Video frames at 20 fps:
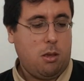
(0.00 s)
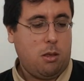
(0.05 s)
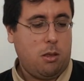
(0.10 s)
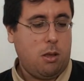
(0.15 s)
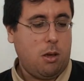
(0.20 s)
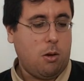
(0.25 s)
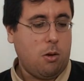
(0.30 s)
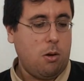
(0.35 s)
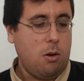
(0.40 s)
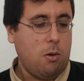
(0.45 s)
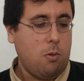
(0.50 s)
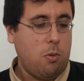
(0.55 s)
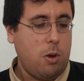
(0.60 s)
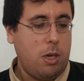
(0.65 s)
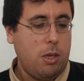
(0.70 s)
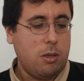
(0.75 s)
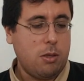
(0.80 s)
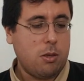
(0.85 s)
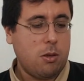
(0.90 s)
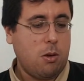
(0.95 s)
The
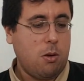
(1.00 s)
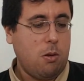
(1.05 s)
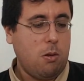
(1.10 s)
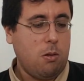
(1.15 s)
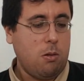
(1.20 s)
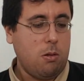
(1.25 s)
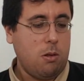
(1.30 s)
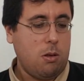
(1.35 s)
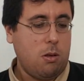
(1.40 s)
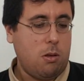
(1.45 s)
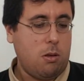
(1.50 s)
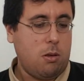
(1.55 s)
colorway is called